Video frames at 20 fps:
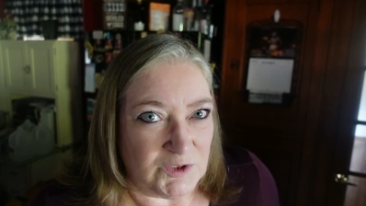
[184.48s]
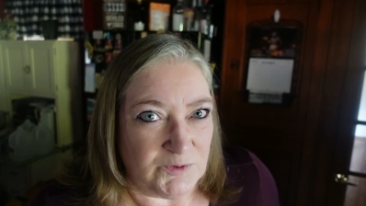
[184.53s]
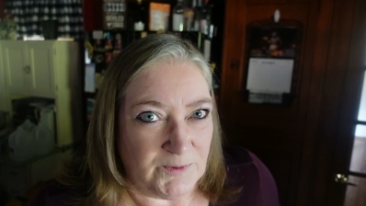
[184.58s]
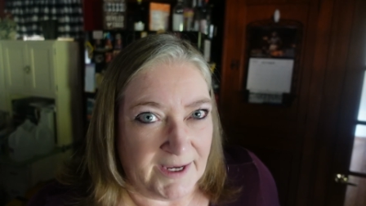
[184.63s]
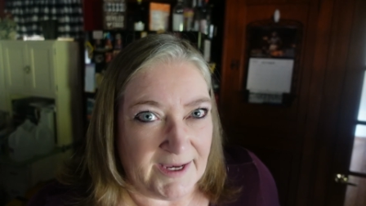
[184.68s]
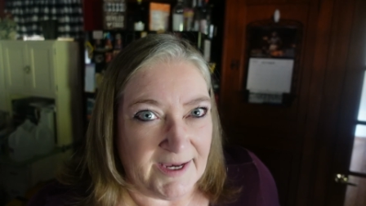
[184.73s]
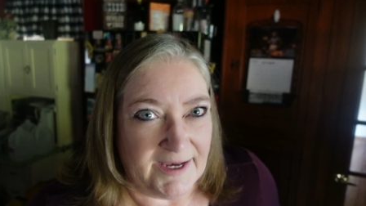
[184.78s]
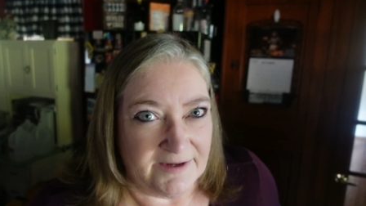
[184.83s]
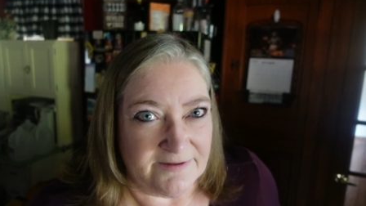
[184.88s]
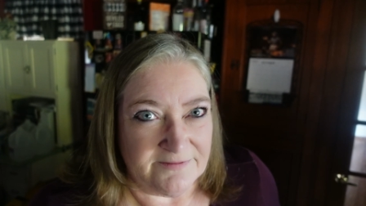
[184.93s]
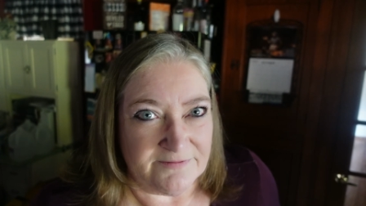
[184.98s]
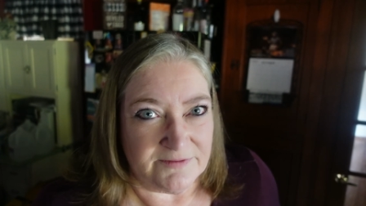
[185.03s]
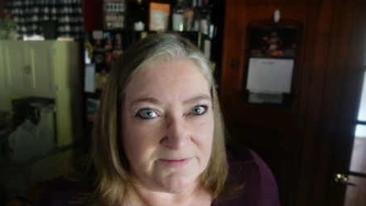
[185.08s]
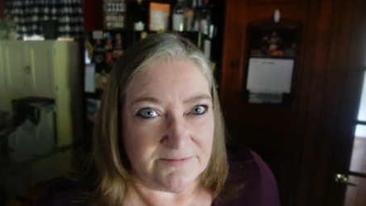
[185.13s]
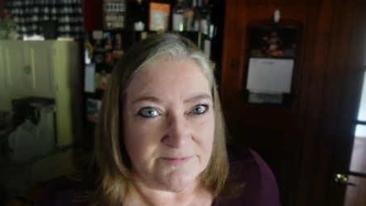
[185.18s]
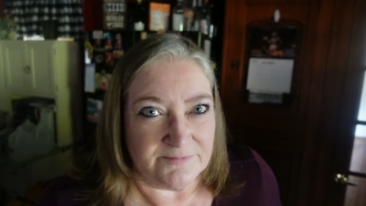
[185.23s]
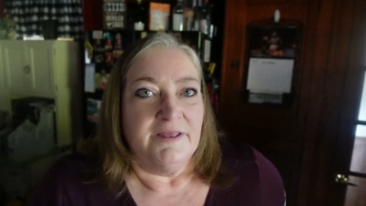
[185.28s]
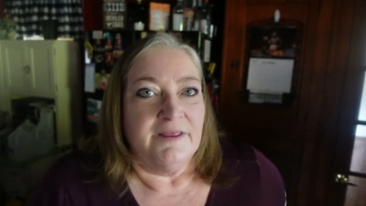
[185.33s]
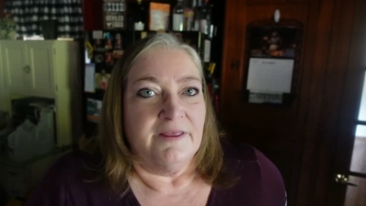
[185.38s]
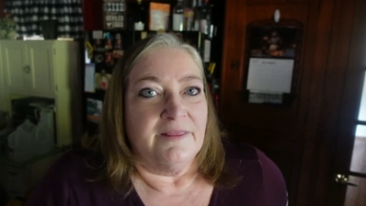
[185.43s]
you have.
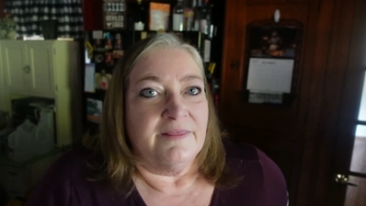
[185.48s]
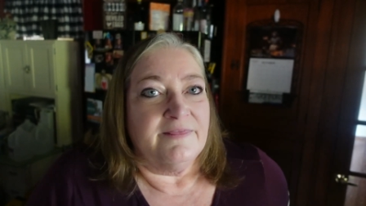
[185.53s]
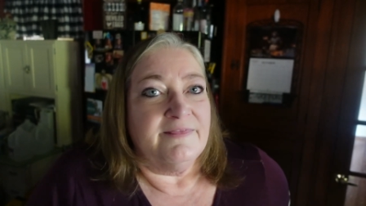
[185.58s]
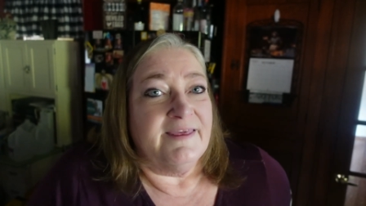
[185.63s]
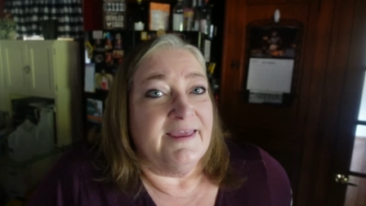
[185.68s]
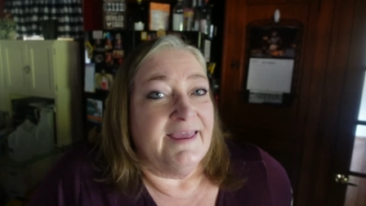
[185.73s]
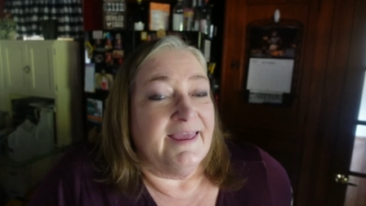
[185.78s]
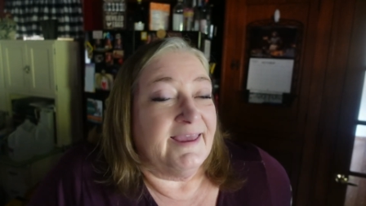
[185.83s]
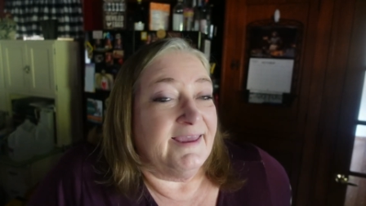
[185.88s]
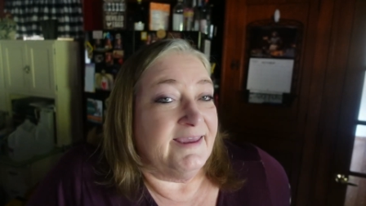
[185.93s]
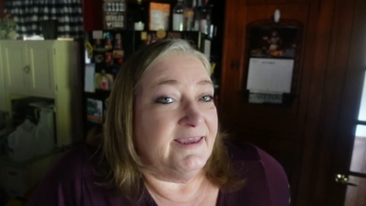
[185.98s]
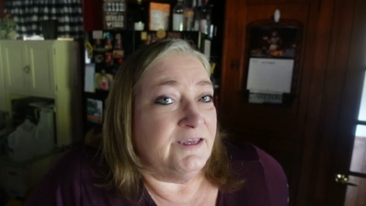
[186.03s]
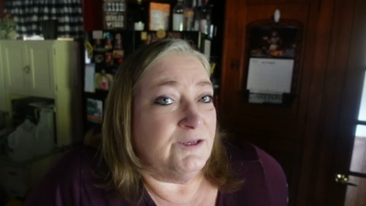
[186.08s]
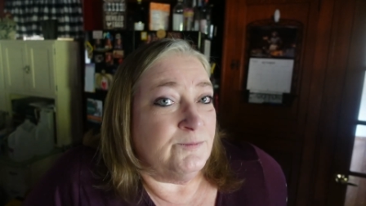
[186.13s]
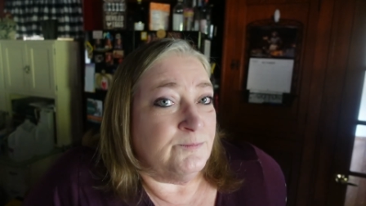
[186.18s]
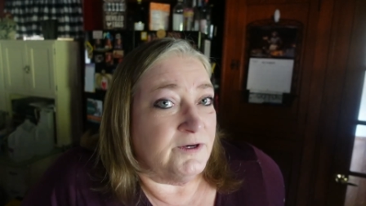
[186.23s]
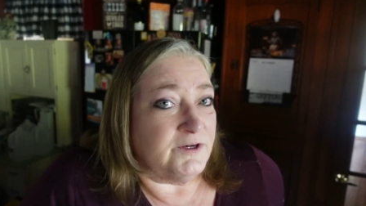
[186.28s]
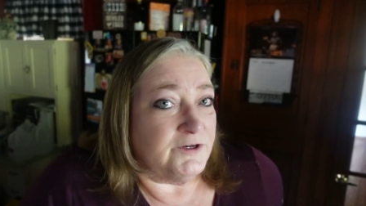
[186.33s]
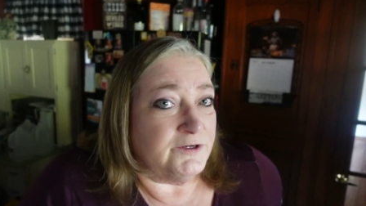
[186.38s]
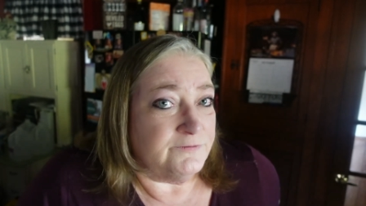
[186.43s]
The
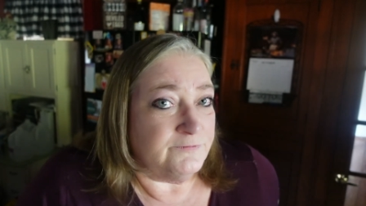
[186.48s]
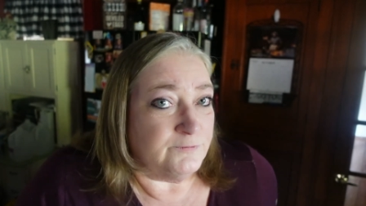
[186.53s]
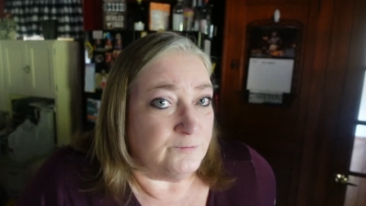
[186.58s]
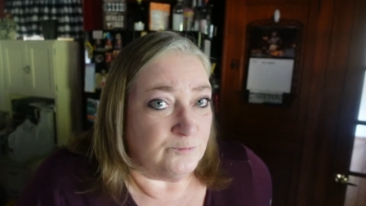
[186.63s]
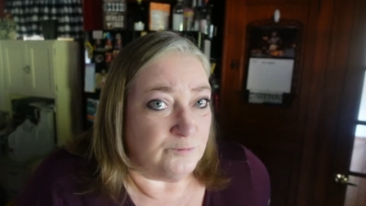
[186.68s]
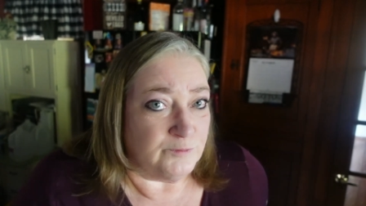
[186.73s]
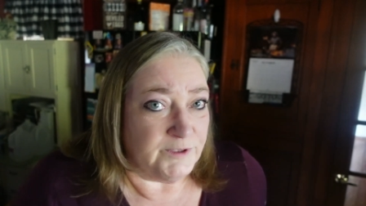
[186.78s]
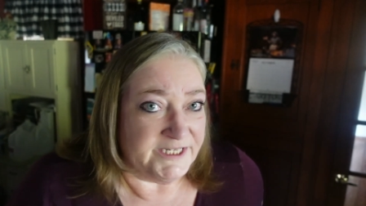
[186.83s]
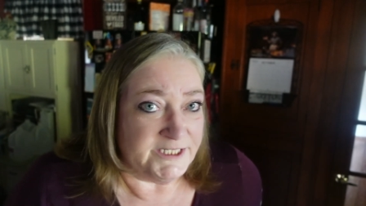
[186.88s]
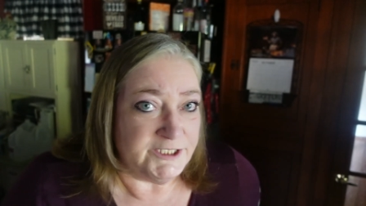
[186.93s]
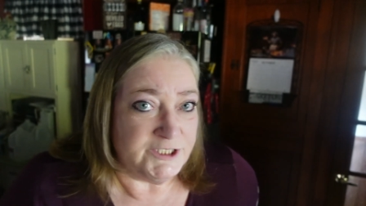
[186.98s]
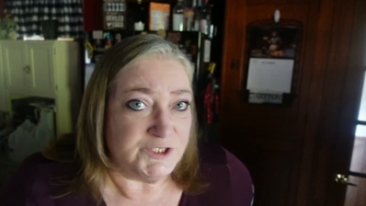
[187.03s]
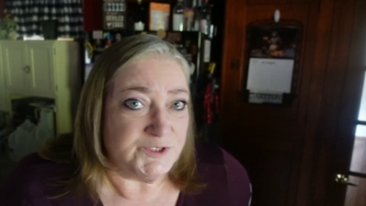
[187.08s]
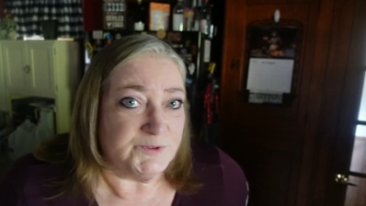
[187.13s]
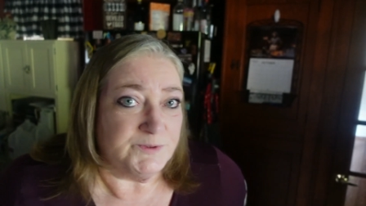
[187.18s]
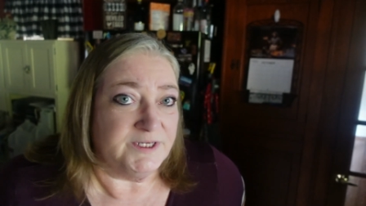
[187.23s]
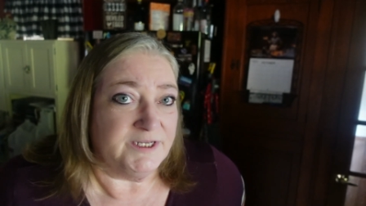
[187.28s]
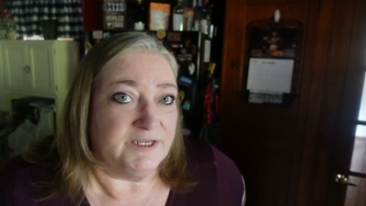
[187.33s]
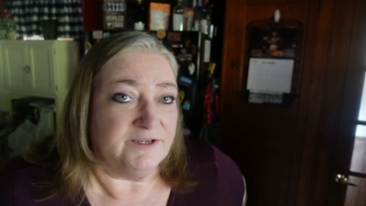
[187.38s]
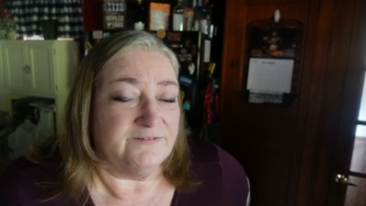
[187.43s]
aim of
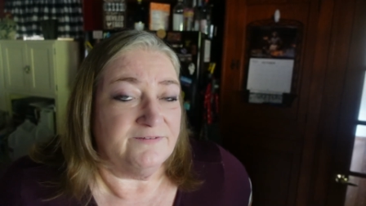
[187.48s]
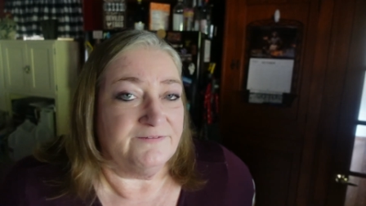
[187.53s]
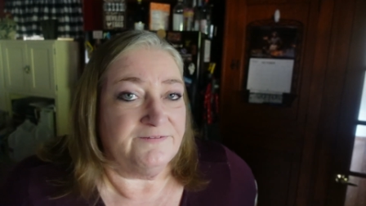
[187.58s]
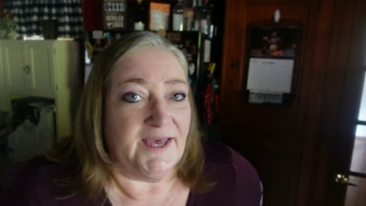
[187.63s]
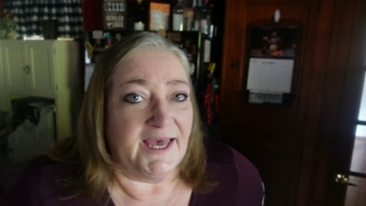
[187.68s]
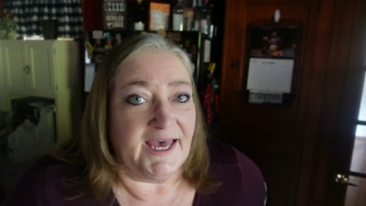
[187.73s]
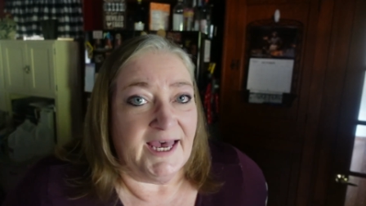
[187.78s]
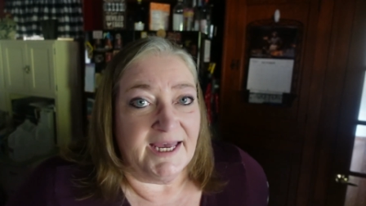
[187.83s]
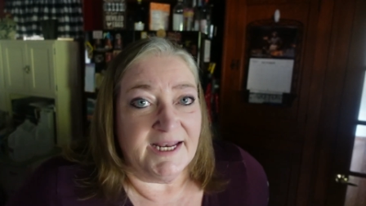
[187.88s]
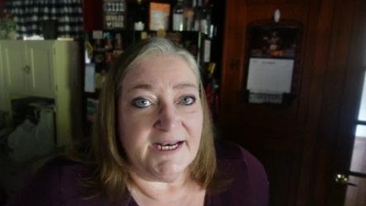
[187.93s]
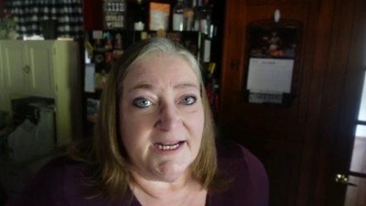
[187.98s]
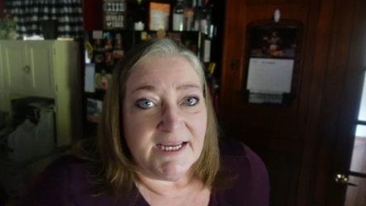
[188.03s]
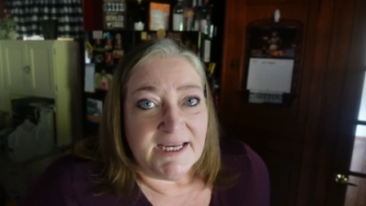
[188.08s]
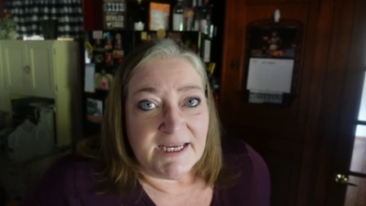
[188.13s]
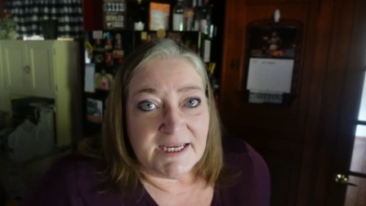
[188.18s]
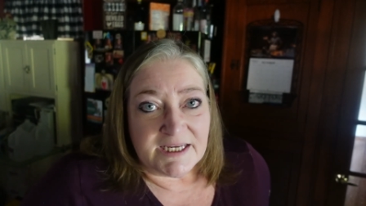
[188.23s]
rendering fat